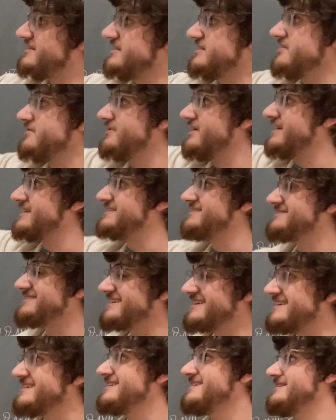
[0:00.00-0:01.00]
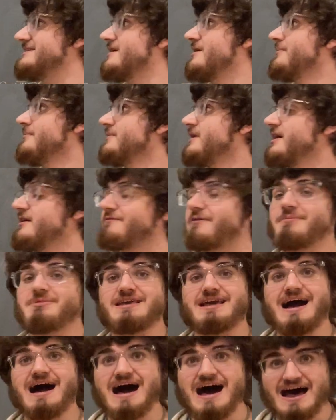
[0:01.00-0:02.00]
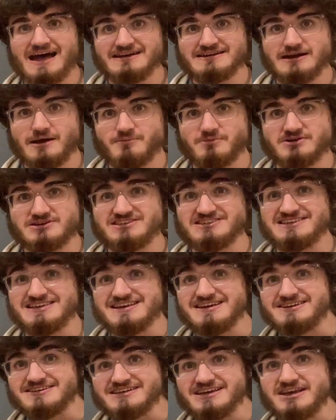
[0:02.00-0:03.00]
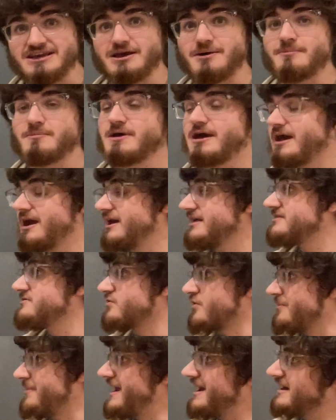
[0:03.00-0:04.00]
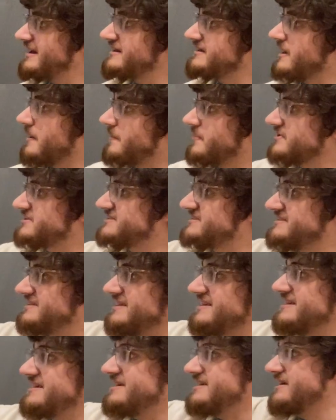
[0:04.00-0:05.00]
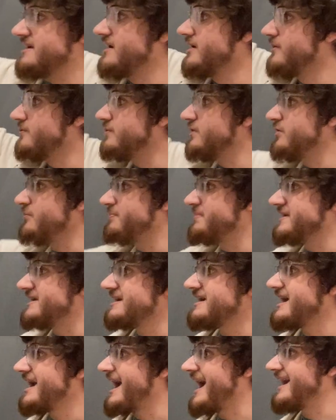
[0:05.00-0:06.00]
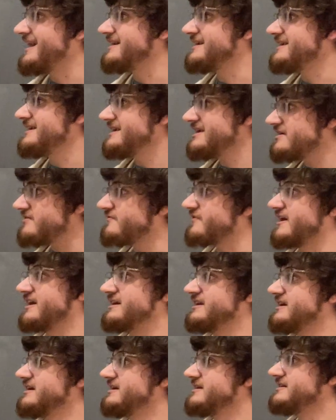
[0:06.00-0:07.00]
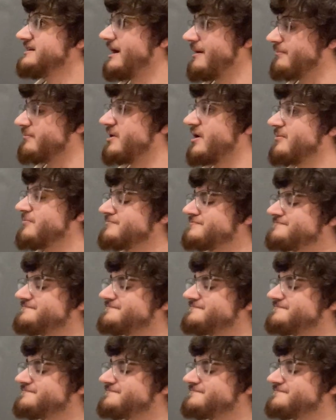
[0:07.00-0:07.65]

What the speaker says: the unit DE from the odd number CD, the remaining number CE will be an even number.